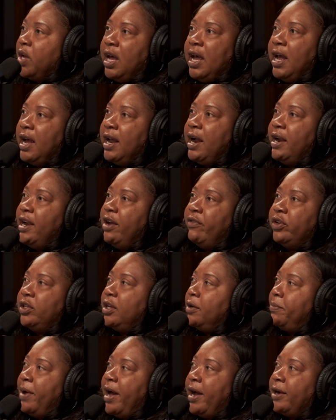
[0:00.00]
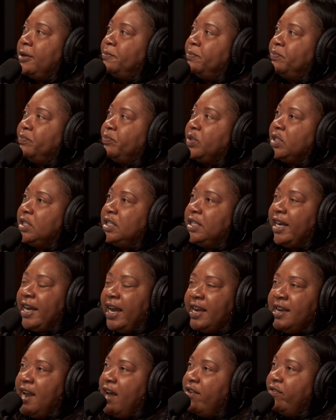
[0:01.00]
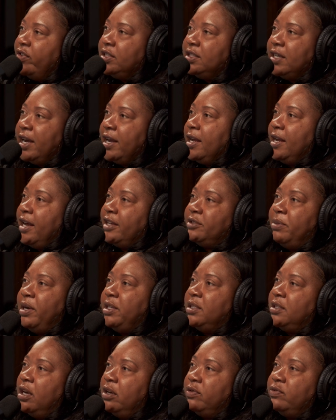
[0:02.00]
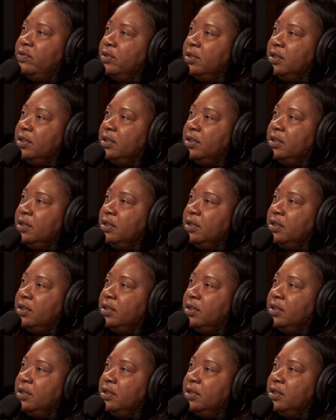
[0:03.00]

And I never looked back. Like I never second guessed myself.